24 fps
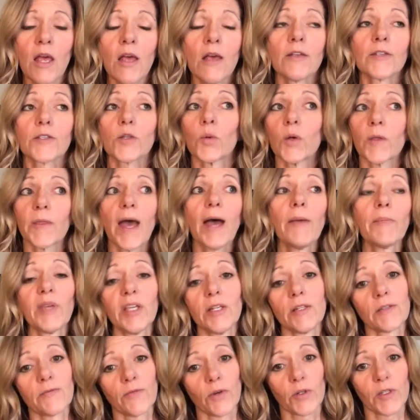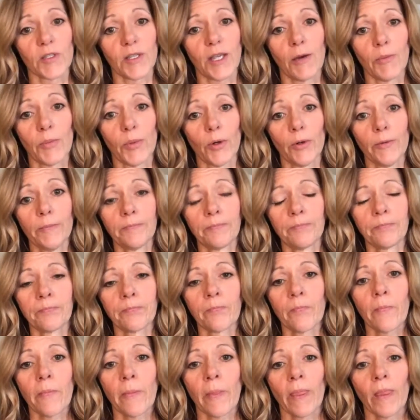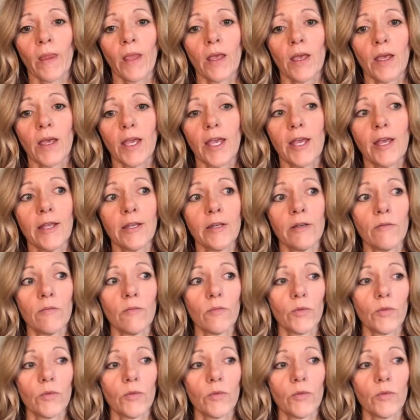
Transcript: So what that means, for example, in